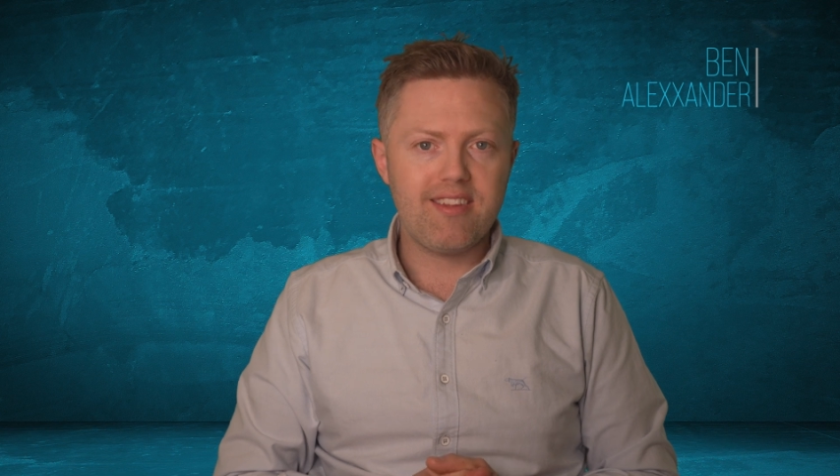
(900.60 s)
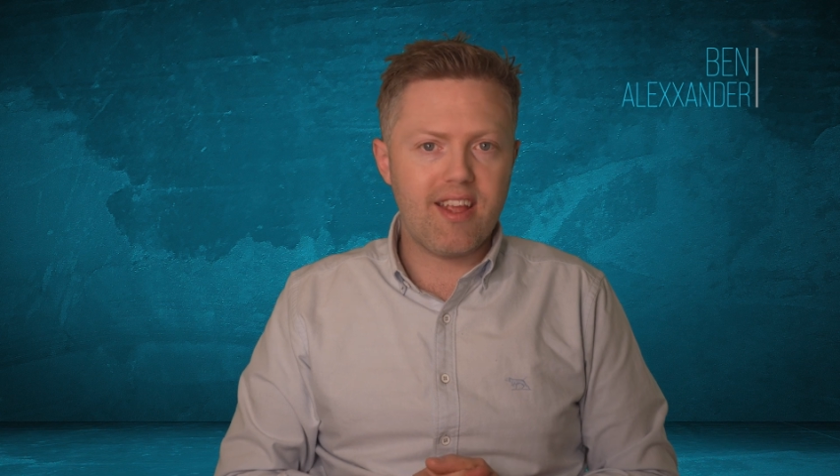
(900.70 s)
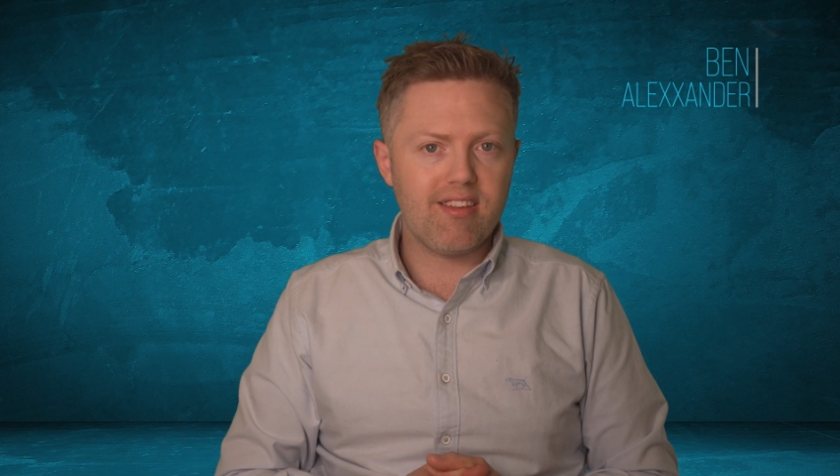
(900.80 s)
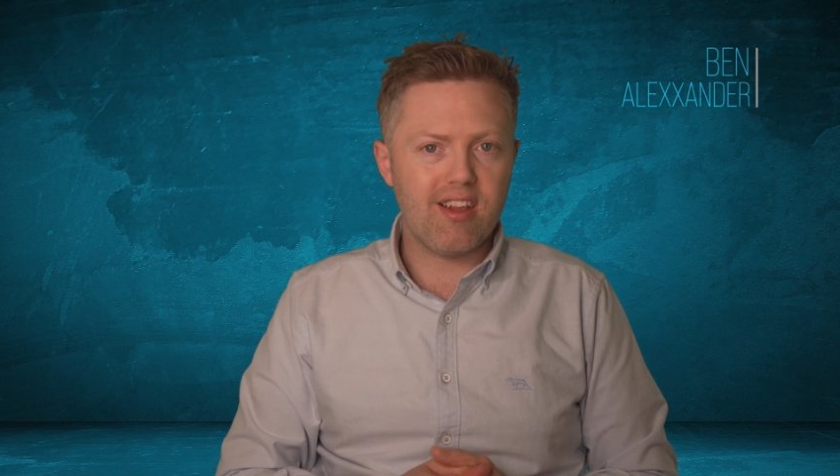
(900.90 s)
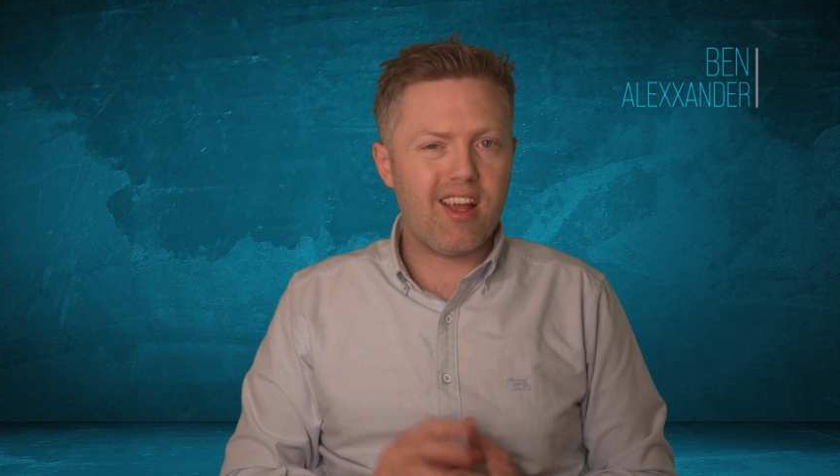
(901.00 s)

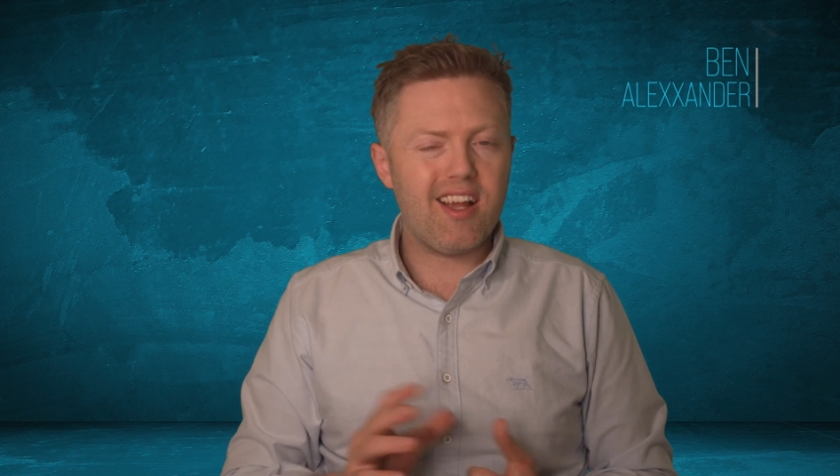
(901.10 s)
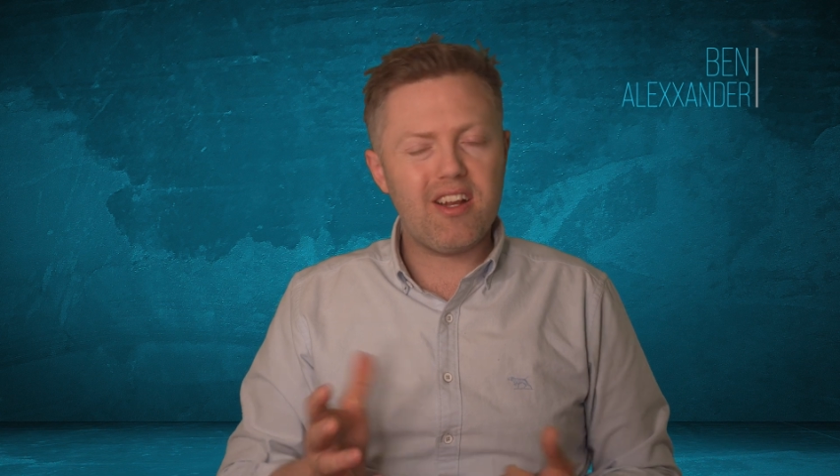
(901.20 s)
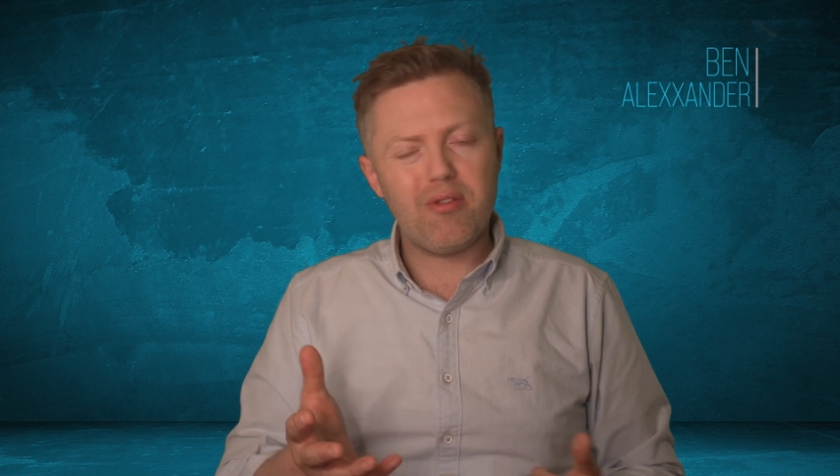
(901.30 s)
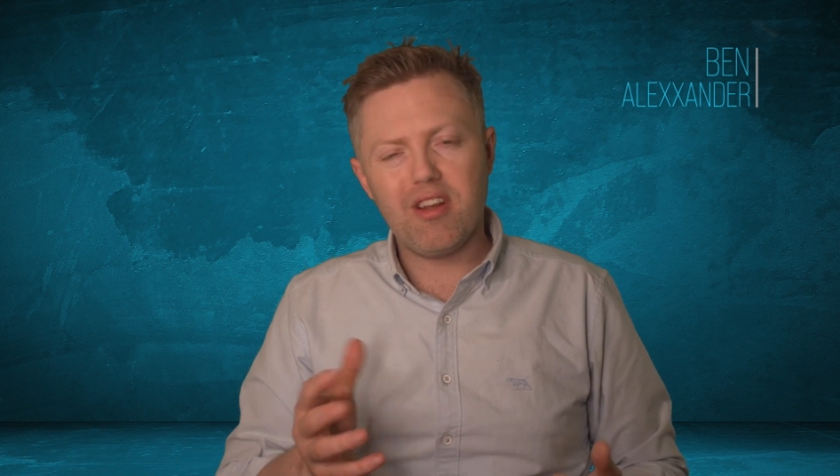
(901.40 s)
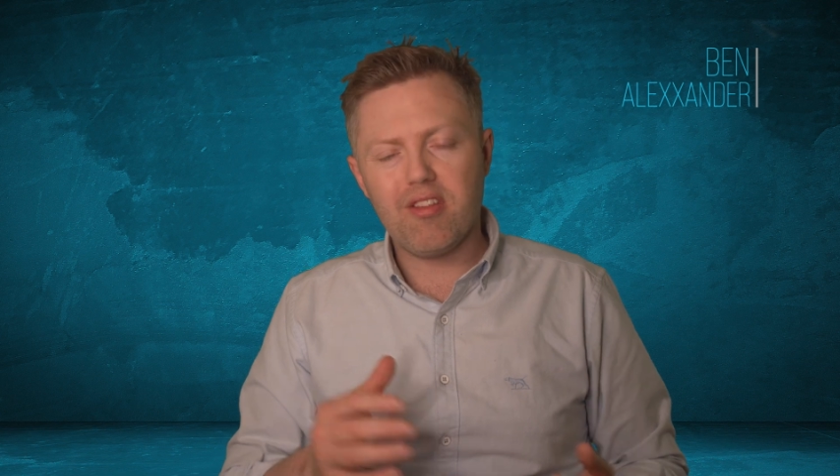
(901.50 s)
Tesla, I
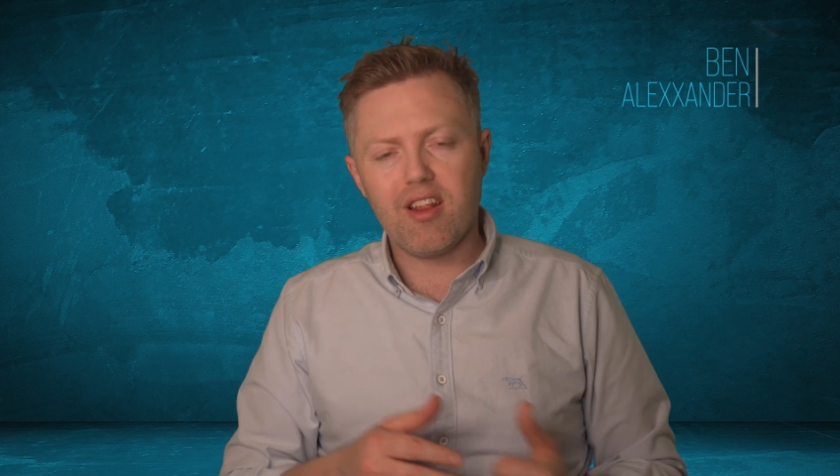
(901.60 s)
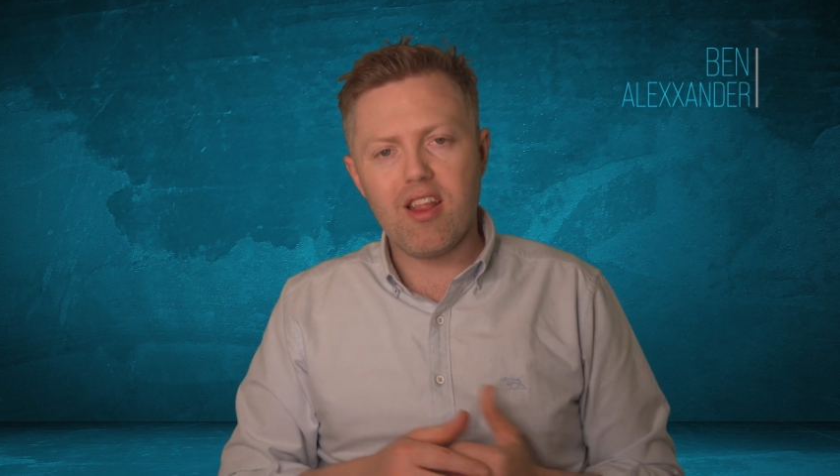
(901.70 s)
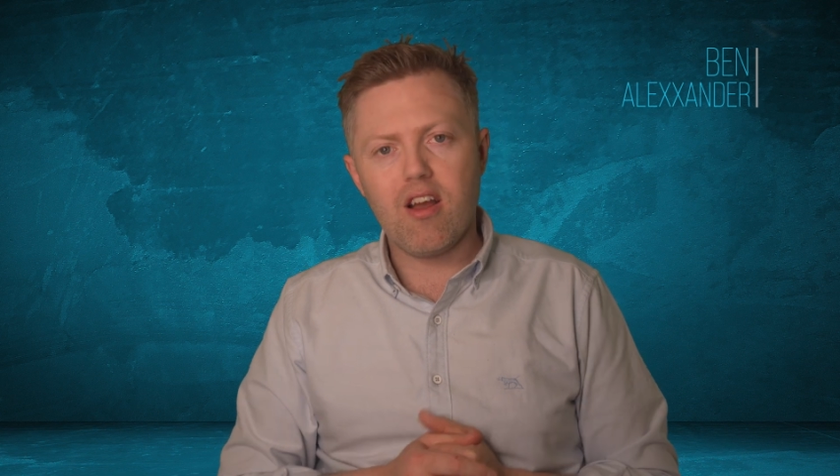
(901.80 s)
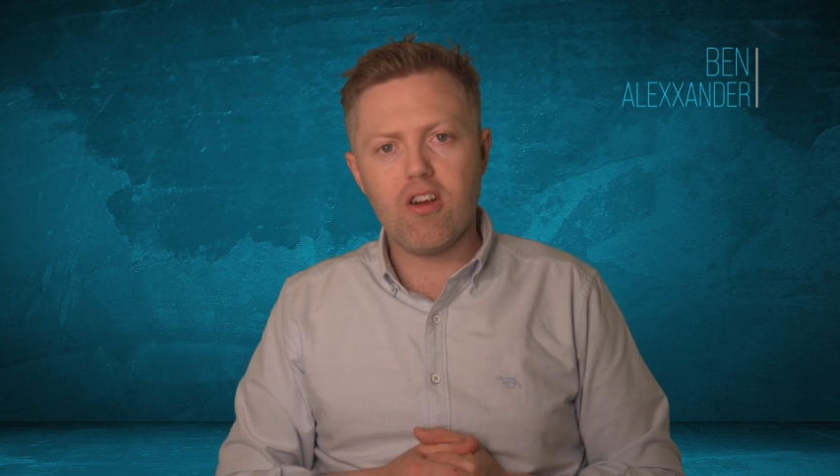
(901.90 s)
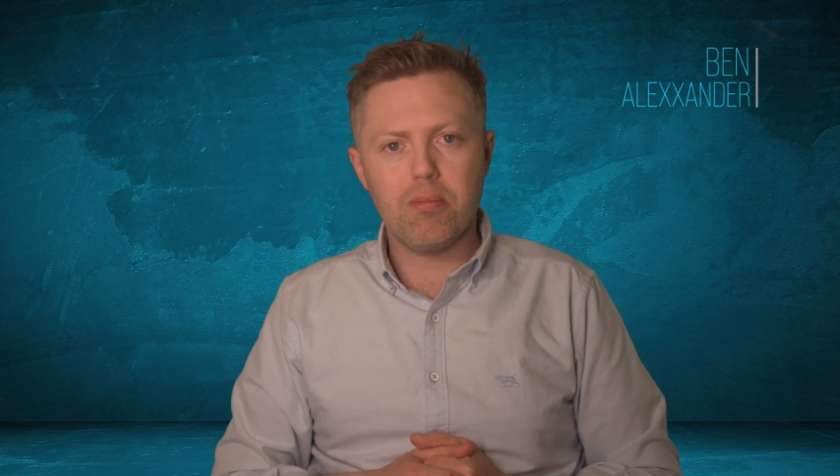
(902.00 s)
don't really think
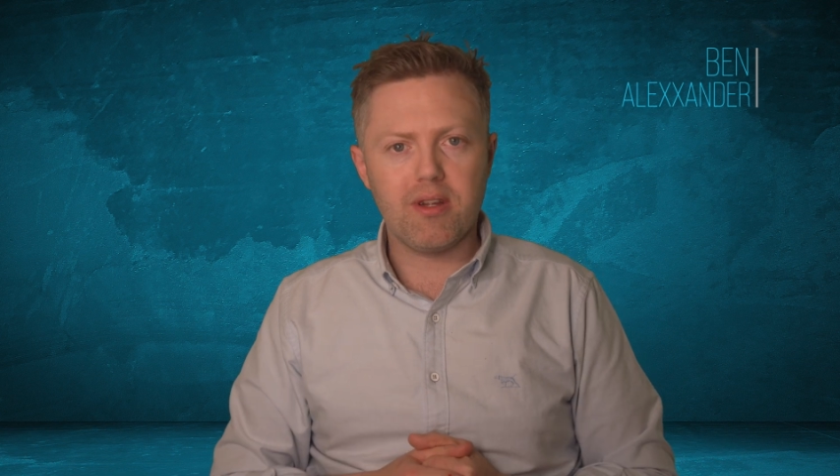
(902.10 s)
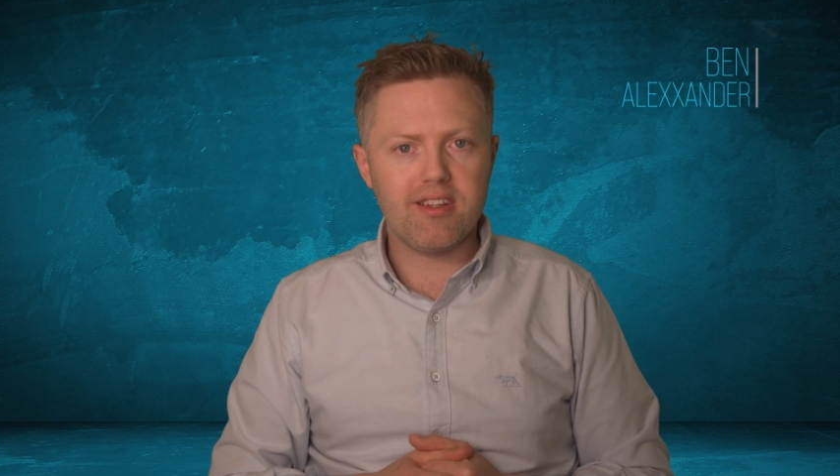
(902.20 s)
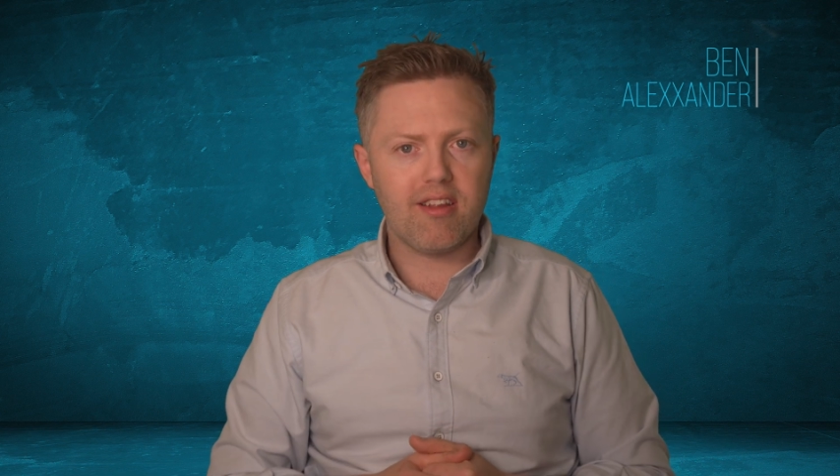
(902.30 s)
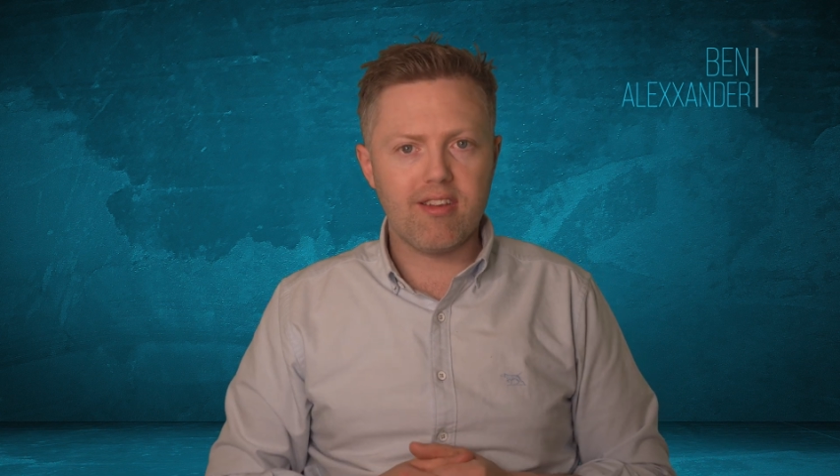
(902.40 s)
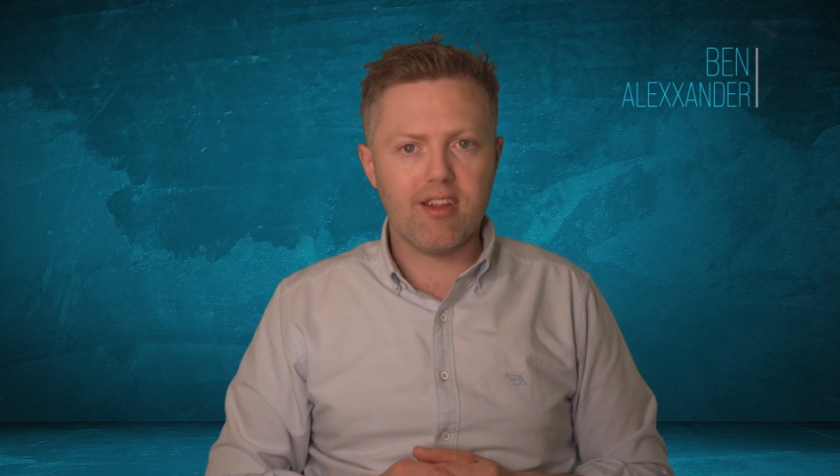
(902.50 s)
they are copying
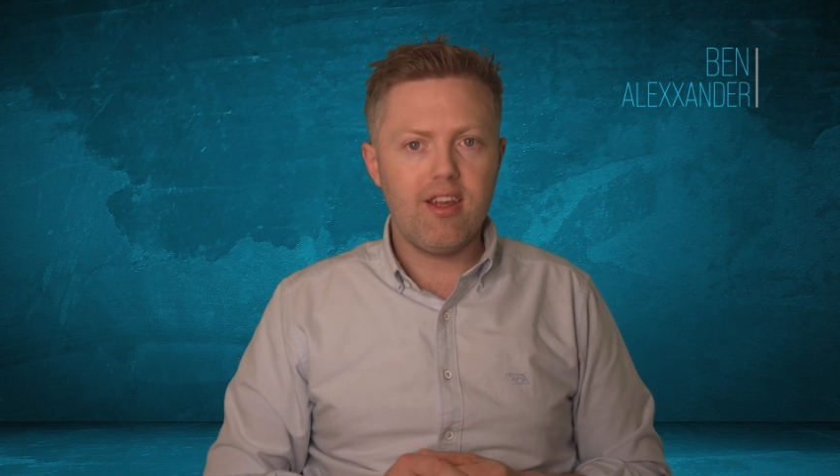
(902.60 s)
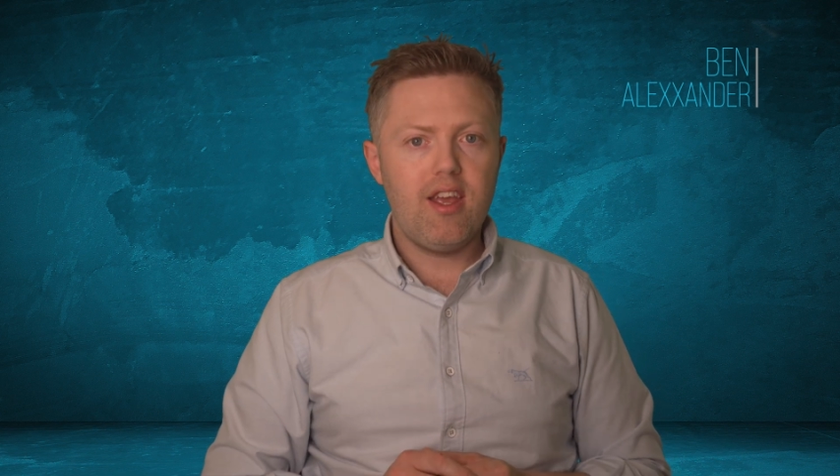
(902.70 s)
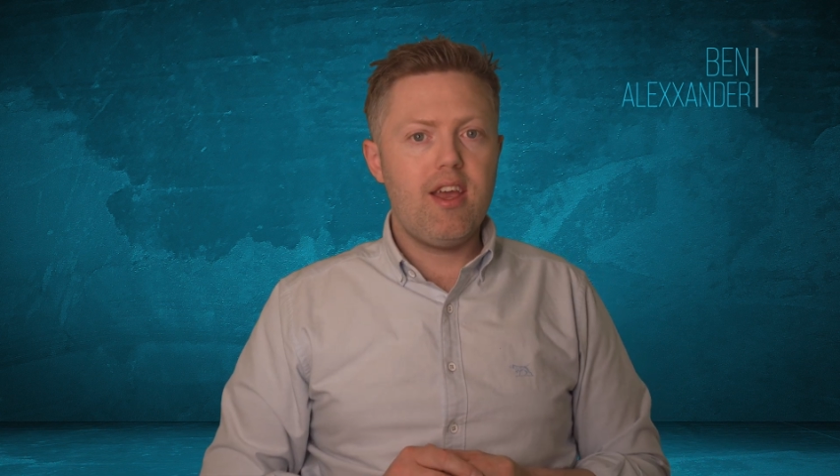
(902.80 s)
Tesla.